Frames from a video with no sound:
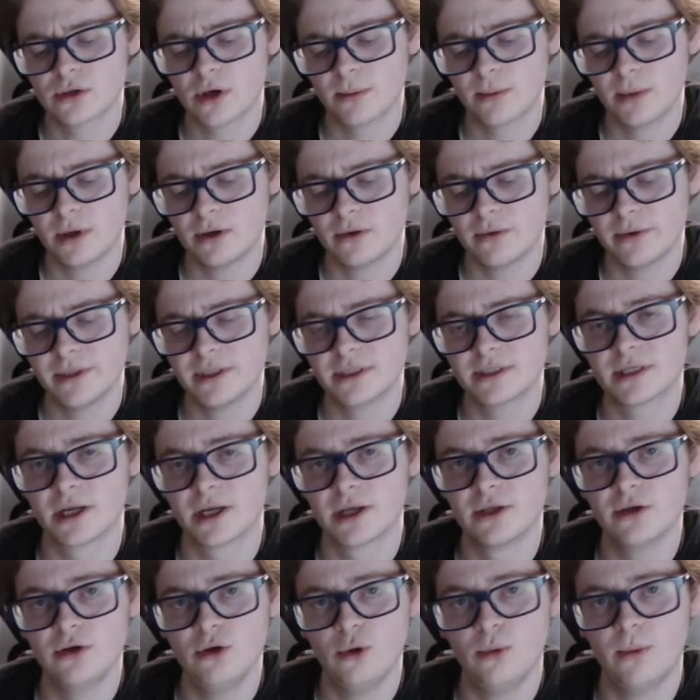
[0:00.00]
So I'm not going to
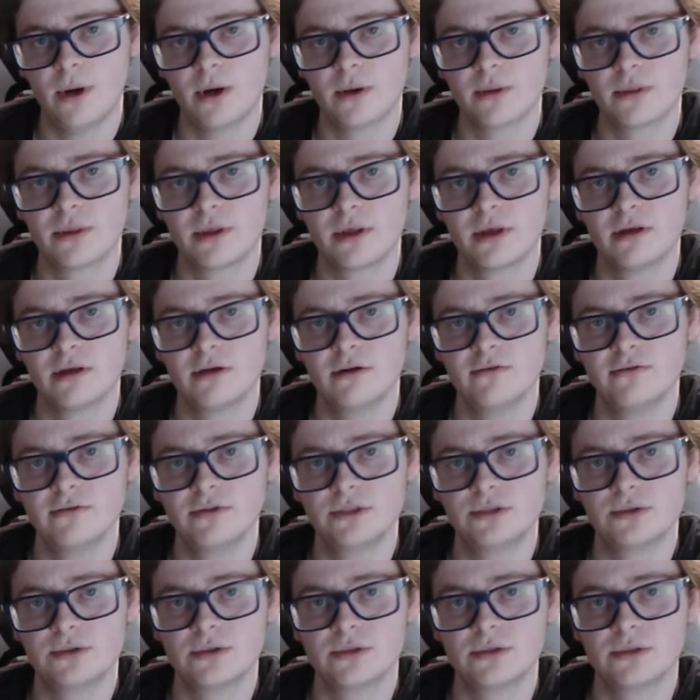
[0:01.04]
tell you about the
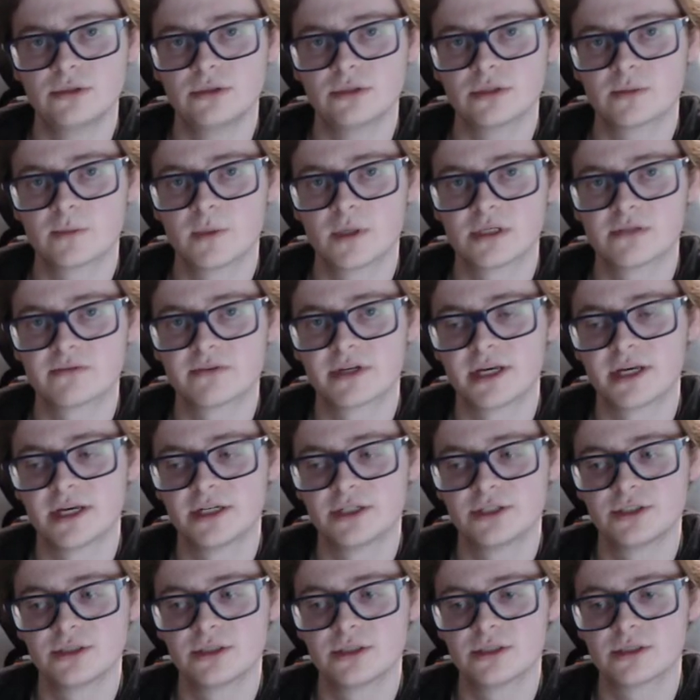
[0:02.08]
individual
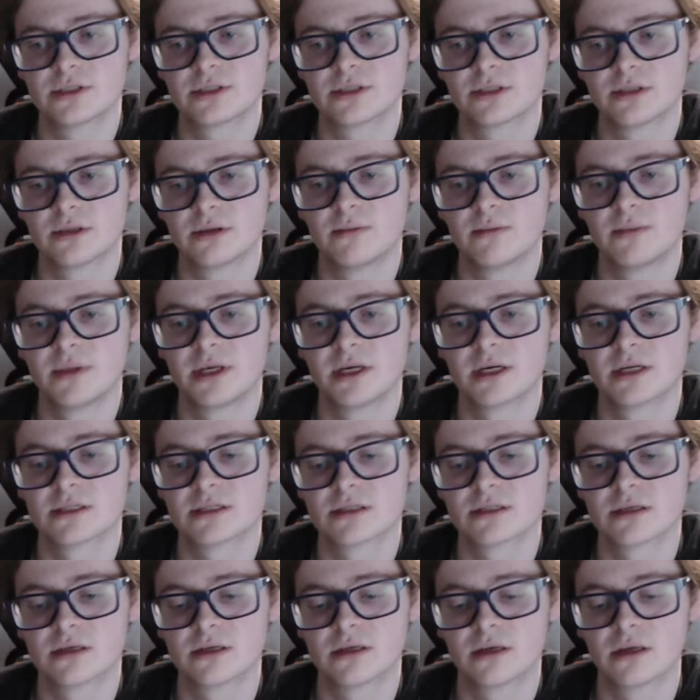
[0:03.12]
specifications
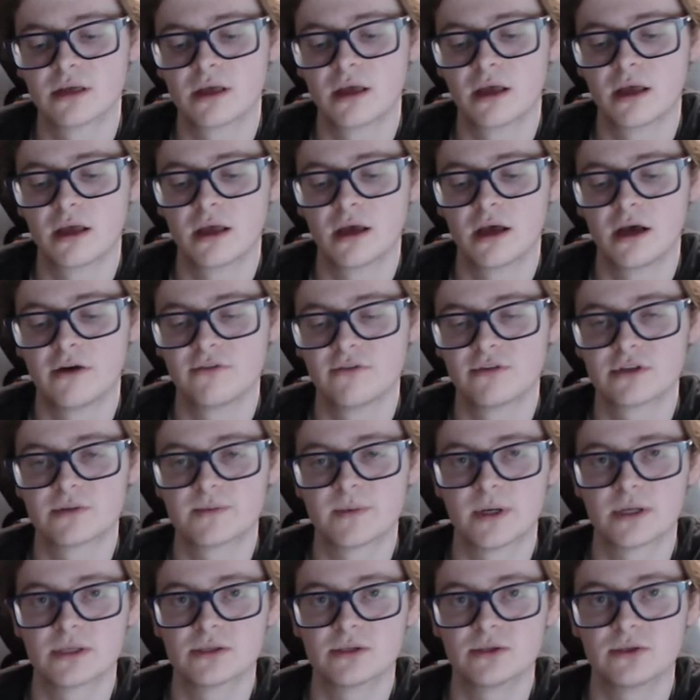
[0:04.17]
because of this
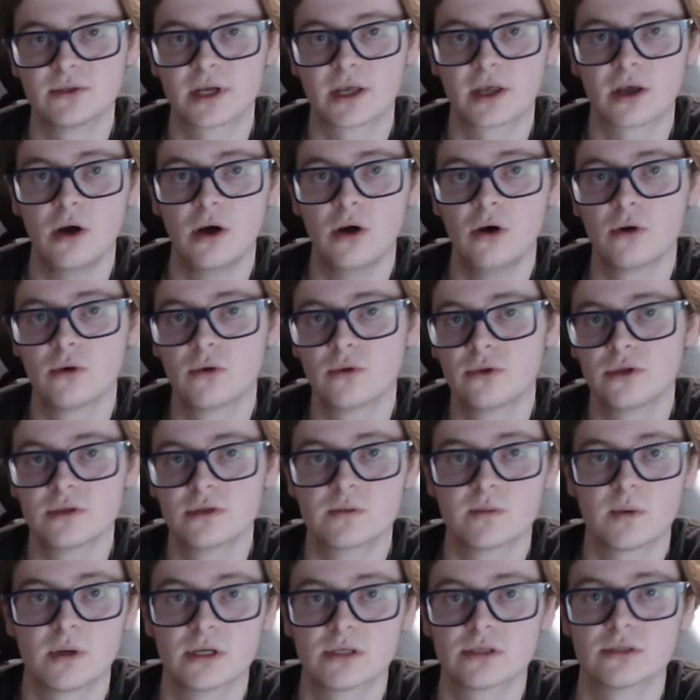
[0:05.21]
puzzle, like, oh,
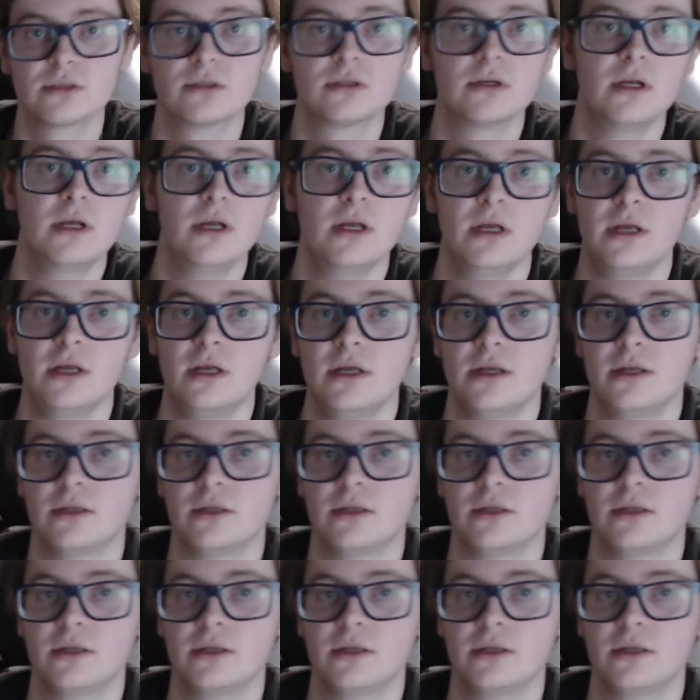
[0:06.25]
this puzzle